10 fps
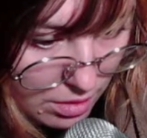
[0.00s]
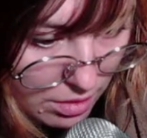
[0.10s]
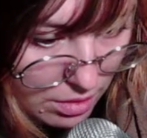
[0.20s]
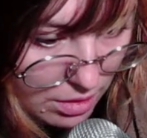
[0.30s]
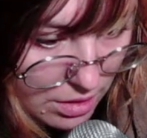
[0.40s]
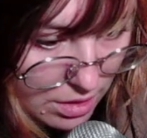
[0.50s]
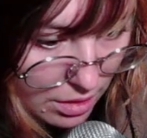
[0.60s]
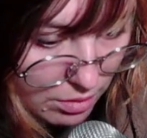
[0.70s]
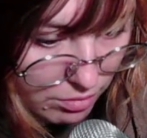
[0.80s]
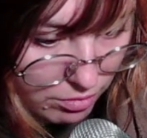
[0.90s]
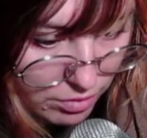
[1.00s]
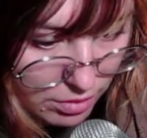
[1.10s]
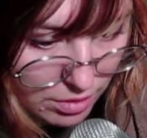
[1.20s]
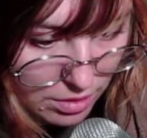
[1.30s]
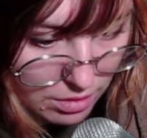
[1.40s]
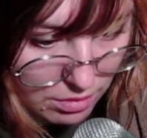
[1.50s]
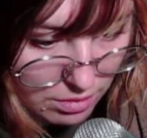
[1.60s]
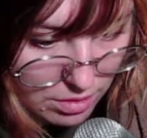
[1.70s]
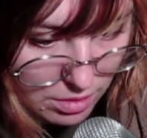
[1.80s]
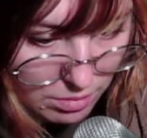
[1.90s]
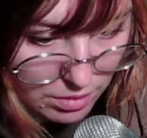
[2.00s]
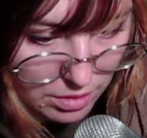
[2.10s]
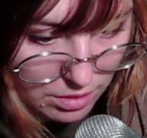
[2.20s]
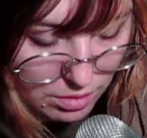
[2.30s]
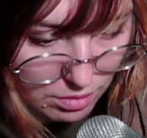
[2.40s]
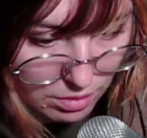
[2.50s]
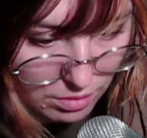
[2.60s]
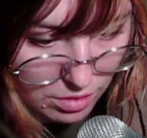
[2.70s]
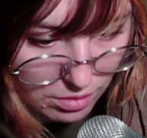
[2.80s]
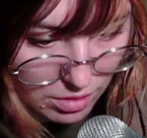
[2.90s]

That's like very similar to the original.